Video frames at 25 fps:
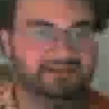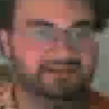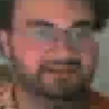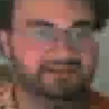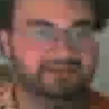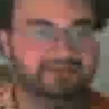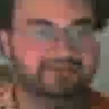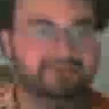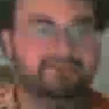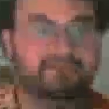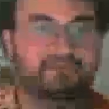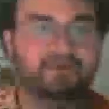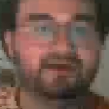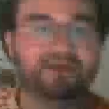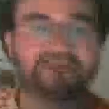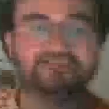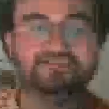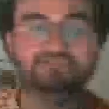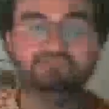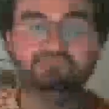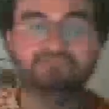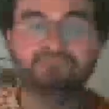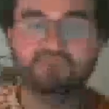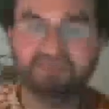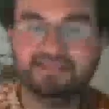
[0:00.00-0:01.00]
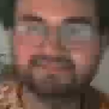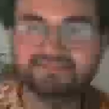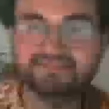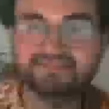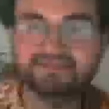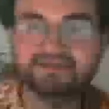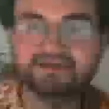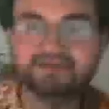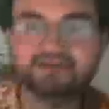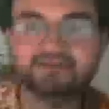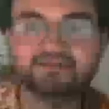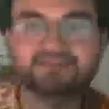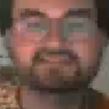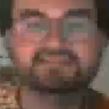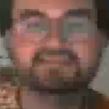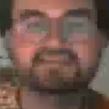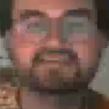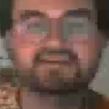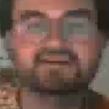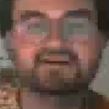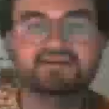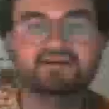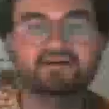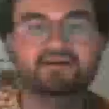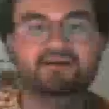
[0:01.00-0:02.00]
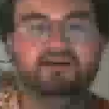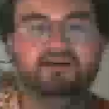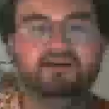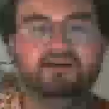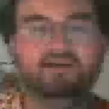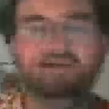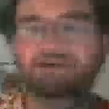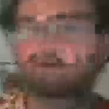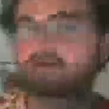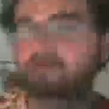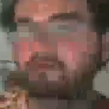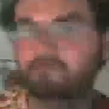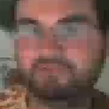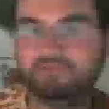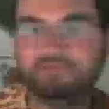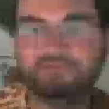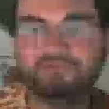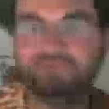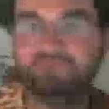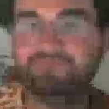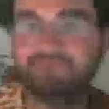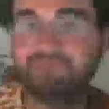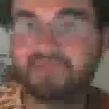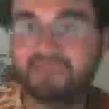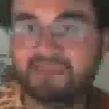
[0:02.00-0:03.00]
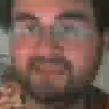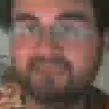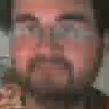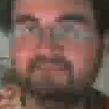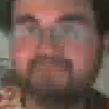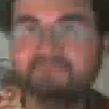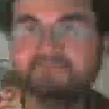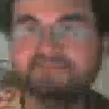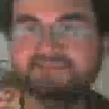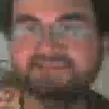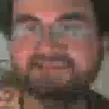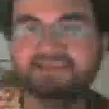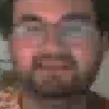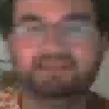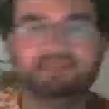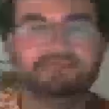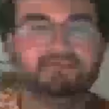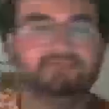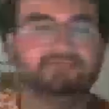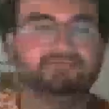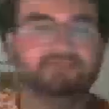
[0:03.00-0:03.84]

The Boston Red Sox are a really famous kind of